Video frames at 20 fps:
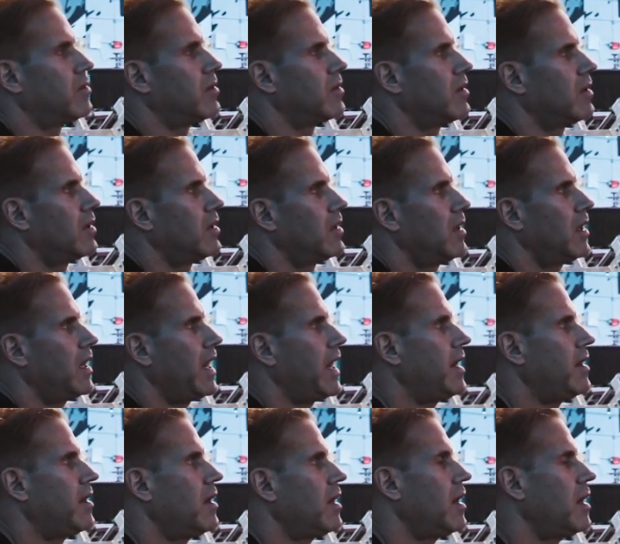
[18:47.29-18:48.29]
Yeah.
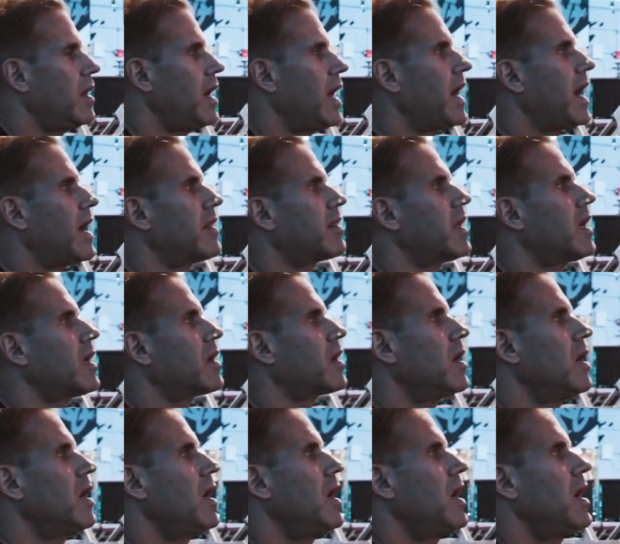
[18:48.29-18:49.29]
So probably all the low
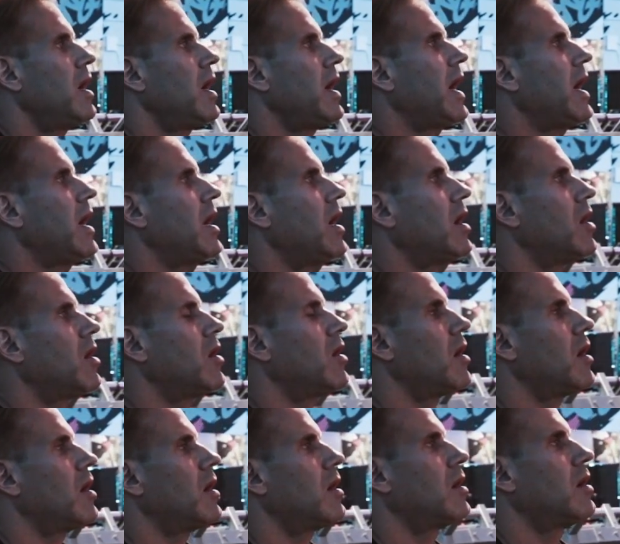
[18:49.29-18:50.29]
variations you did, on like
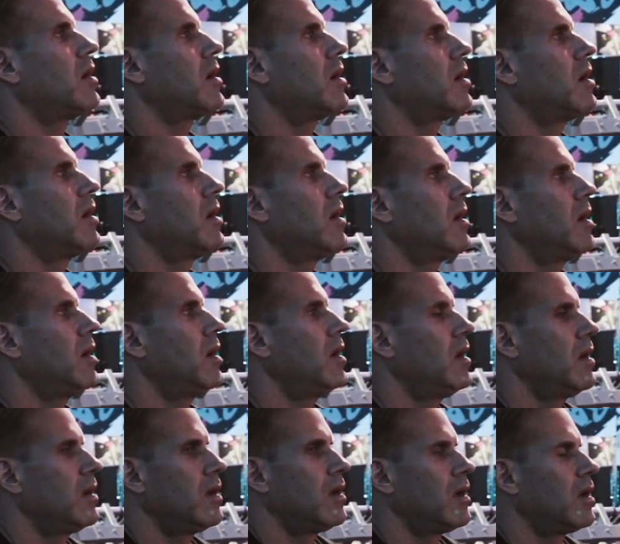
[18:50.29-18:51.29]
even the T-bar road with a
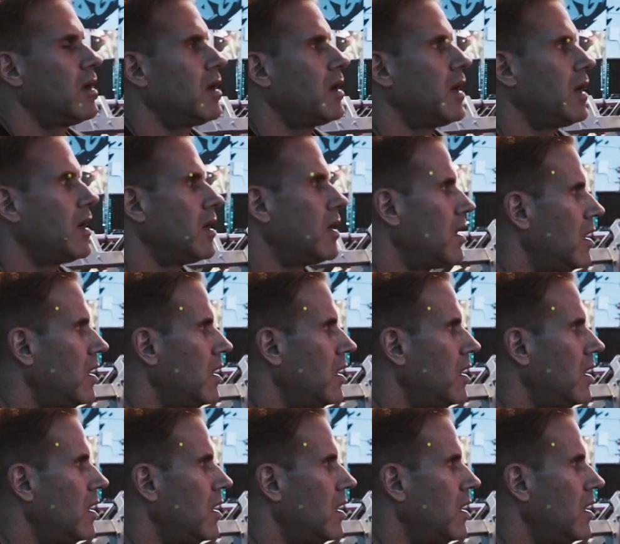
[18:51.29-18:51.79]
narrow grip, that's more